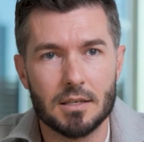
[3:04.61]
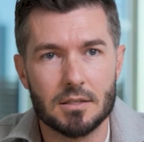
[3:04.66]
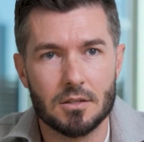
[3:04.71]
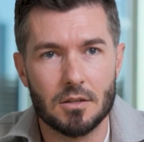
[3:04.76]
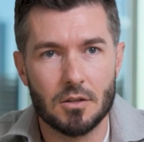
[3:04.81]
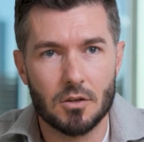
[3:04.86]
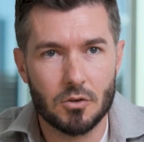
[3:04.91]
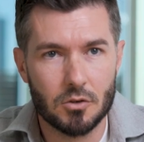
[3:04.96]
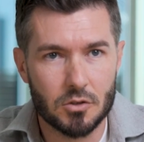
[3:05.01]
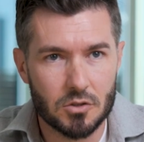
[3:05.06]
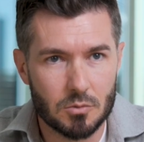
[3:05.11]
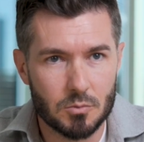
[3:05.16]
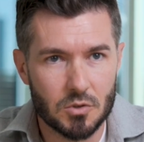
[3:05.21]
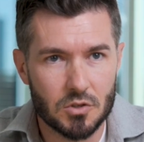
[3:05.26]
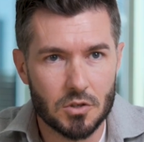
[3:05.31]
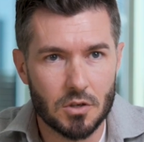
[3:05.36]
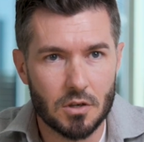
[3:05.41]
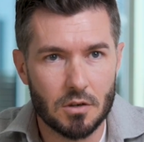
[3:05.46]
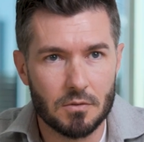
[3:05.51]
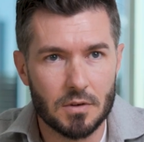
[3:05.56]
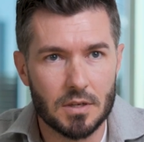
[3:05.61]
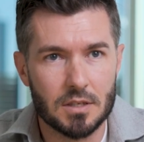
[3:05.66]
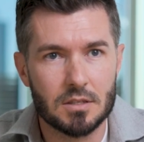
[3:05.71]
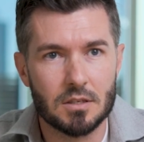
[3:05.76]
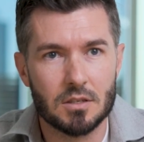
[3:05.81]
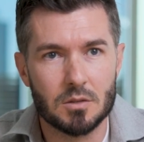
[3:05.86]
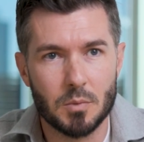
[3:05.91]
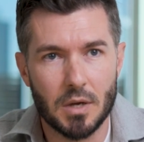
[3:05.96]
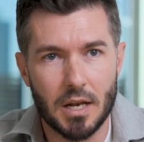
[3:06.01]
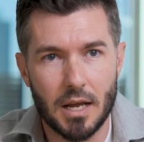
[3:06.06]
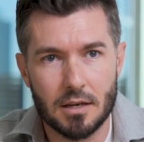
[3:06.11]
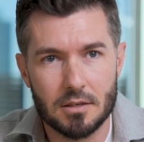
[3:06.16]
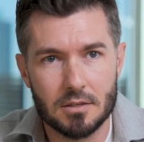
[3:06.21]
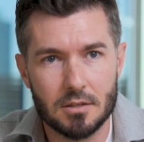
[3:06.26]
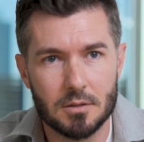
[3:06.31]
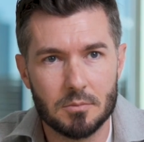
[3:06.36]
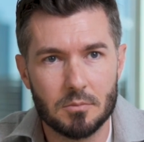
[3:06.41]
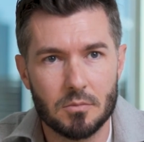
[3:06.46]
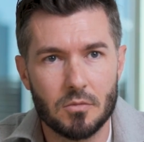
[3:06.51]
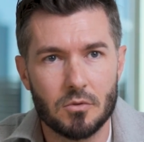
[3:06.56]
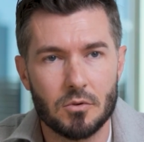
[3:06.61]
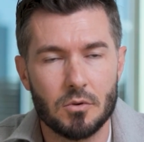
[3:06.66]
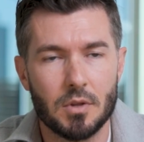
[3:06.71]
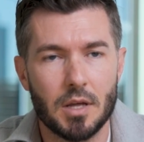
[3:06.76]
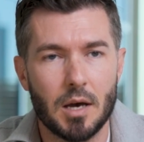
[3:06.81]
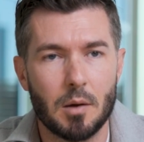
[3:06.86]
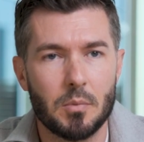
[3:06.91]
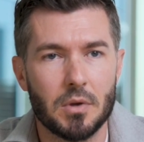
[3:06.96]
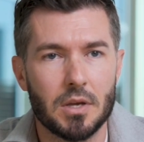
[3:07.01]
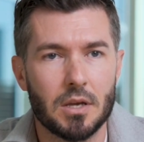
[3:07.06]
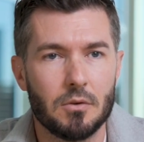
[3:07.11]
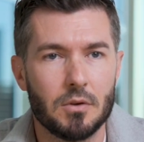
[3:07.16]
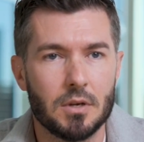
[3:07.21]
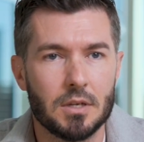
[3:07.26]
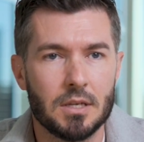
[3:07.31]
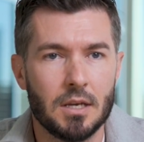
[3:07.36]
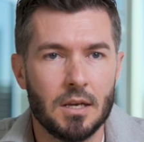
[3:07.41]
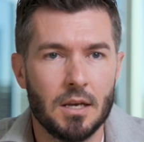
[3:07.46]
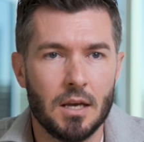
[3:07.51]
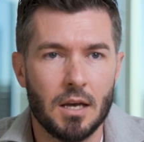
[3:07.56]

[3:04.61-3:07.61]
is that the customer service has been excellent through that period,